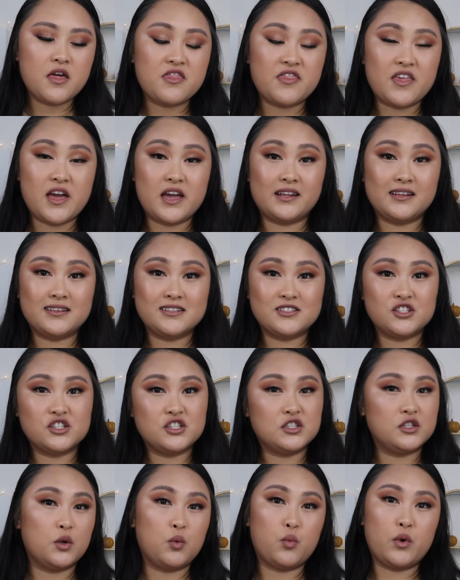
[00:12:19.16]
That is
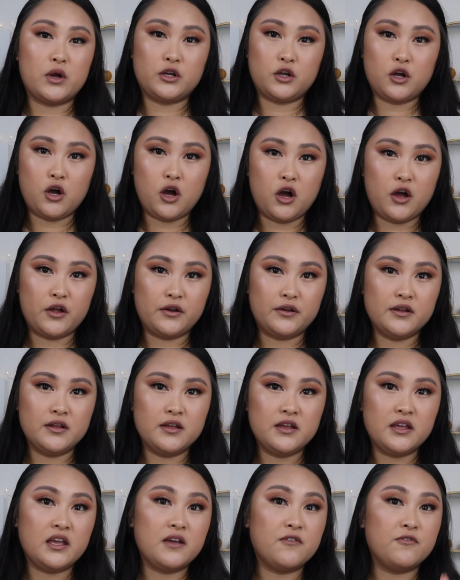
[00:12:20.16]
just the one con.
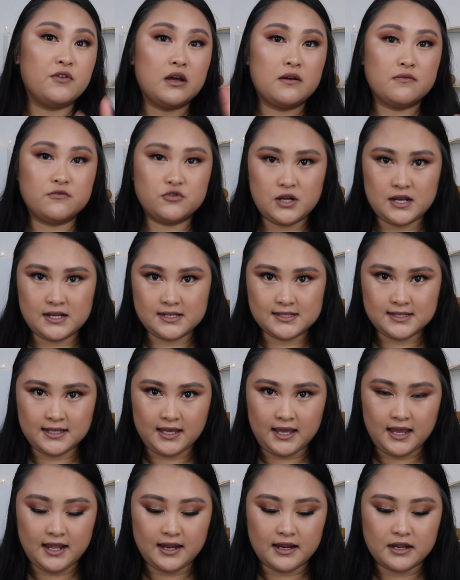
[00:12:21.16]
If you have dry
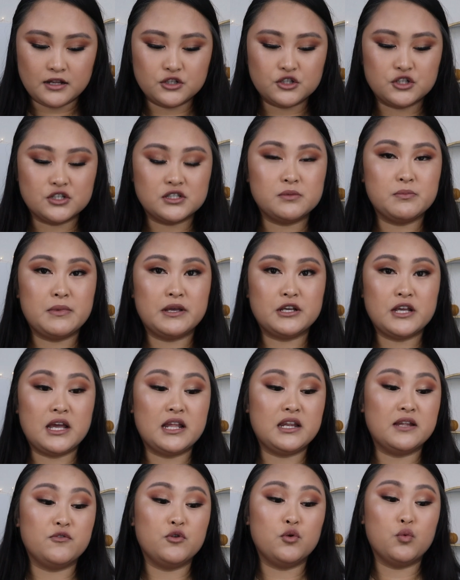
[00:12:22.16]
skin,
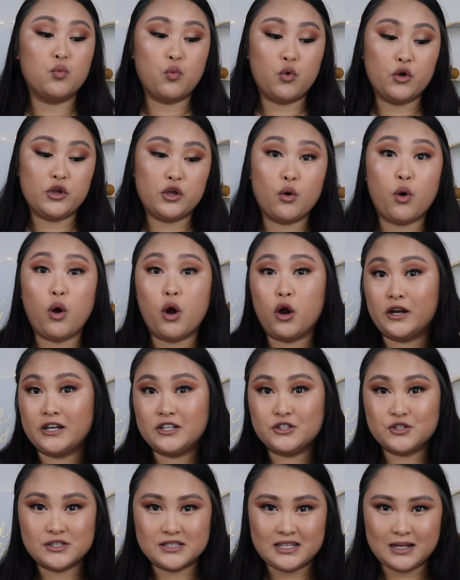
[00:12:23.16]
and if you are
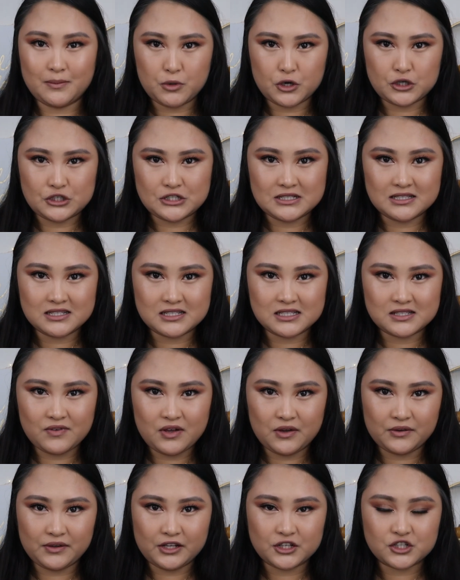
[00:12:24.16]
interested in purchasing this
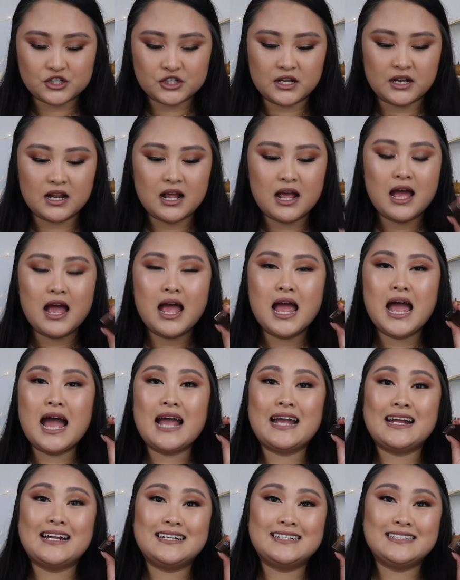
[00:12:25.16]
foundation,
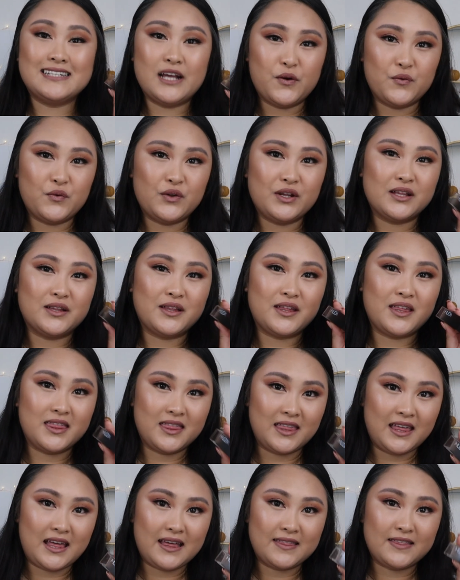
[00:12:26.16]
I definitely
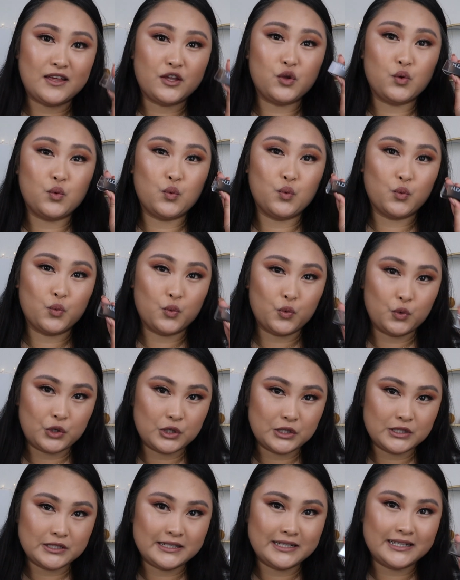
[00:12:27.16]
think that you
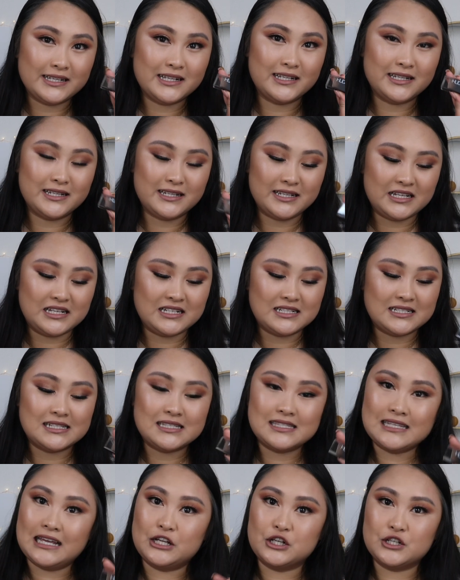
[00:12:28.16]
really need to
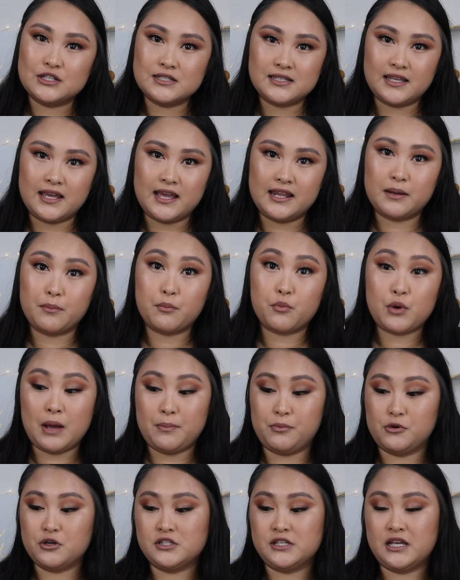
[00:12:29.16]
set your skin and
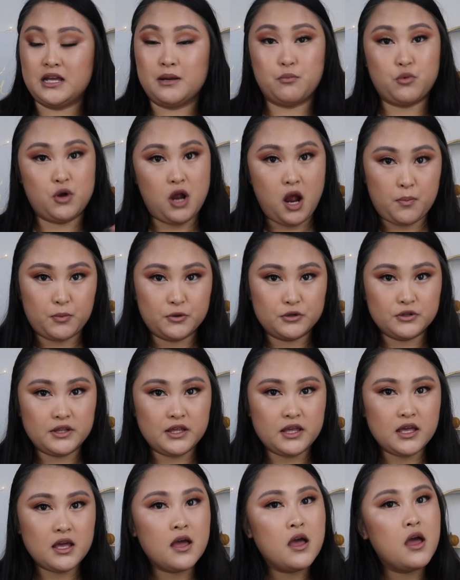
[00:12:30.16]
prep your skin
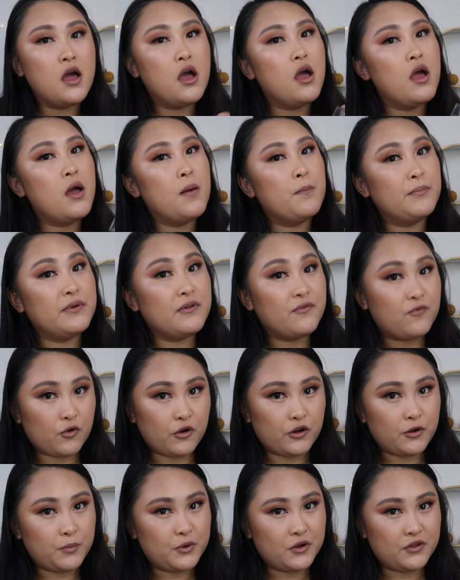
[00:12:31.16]
properly
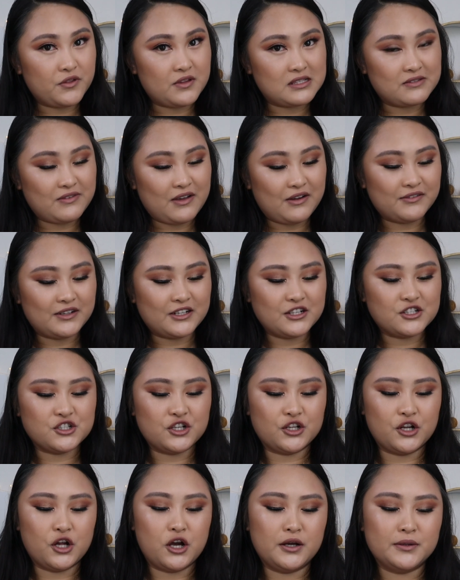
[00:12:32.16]
before you're putting this
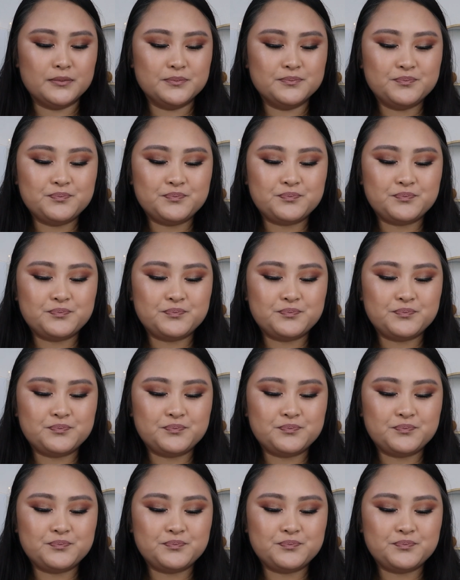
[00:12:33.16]
foundation on.